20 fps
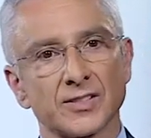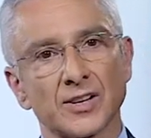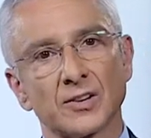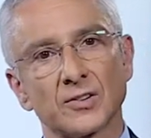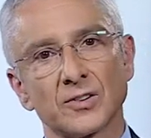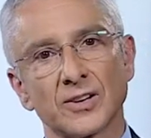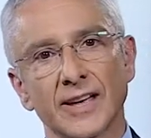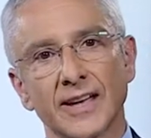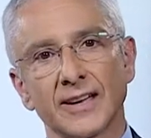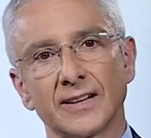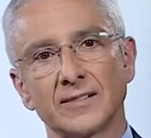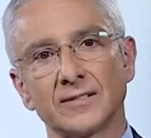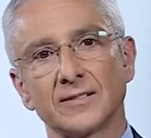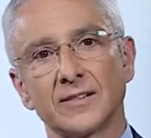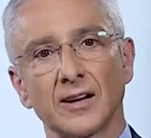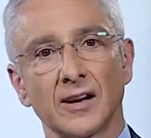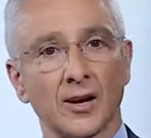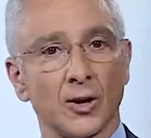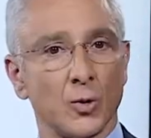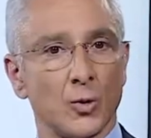I'll get
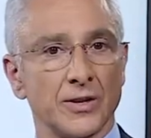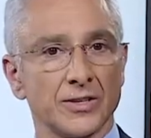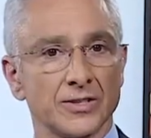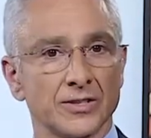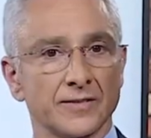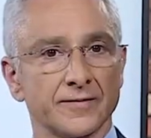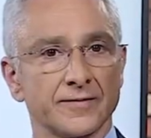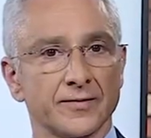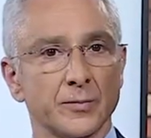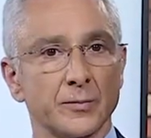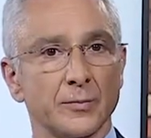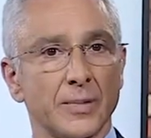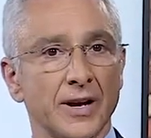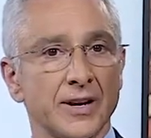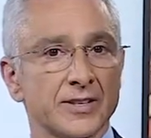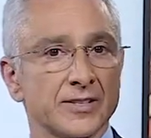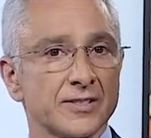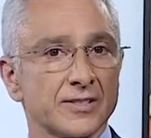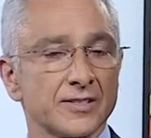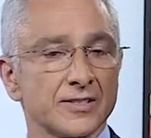a question from
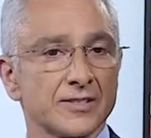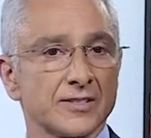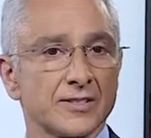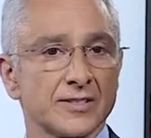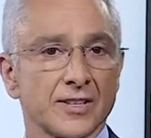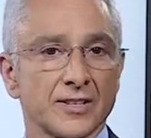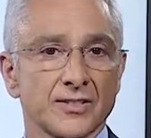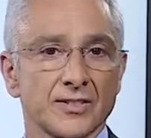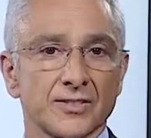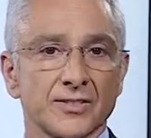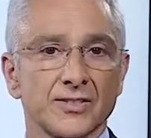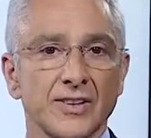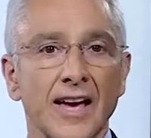patients such as,